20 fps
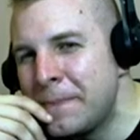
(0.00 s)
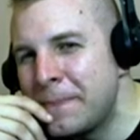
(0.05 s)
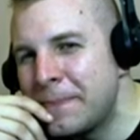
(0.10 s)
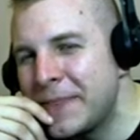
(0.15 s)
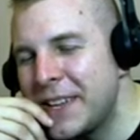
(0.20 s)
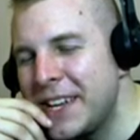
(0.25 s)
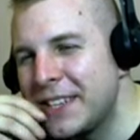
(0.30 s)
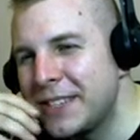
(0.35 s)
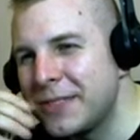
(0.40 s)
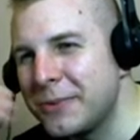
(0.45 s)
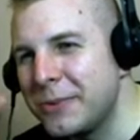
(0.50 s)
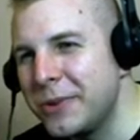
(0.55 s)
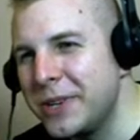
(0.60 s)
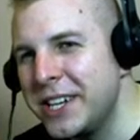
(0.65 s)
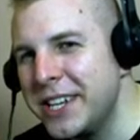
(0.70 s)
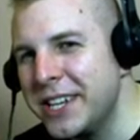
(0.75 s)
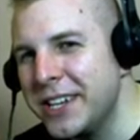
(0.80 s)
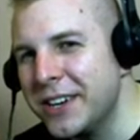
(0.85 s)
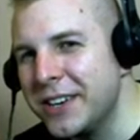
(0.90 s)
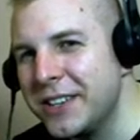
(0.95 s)
is
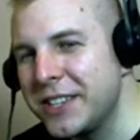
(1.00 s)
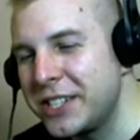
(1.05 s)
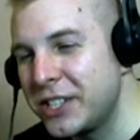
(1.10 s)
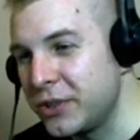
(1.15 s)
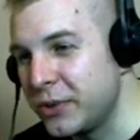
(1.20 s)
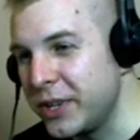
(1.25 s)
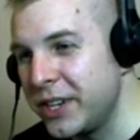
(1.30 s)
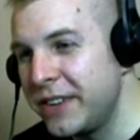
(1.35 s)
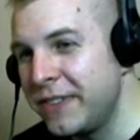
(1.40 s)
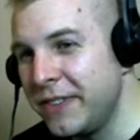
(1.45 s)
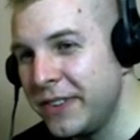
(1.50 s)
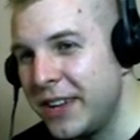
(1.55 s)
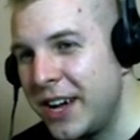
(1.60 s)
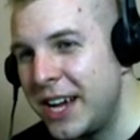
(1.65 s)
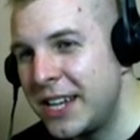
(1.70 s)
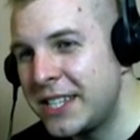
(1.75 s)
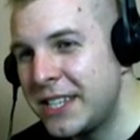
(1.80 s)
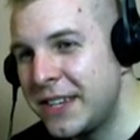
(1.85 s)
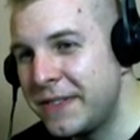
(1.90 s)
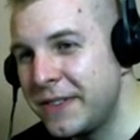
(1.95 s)
reading all these Greek
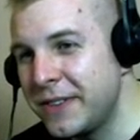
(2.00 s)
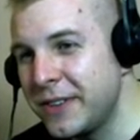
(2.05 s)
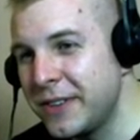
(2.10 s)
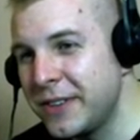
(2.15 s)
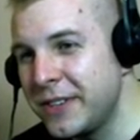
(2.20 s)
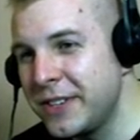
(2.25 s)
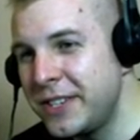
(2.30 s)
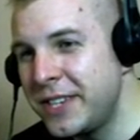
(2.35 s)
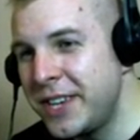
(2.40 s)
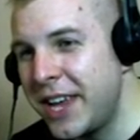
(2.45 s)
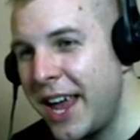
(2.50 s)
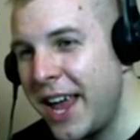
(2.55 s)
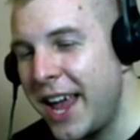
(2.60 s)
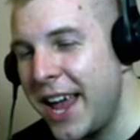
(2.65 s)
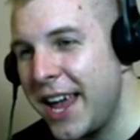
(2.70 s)
philosophers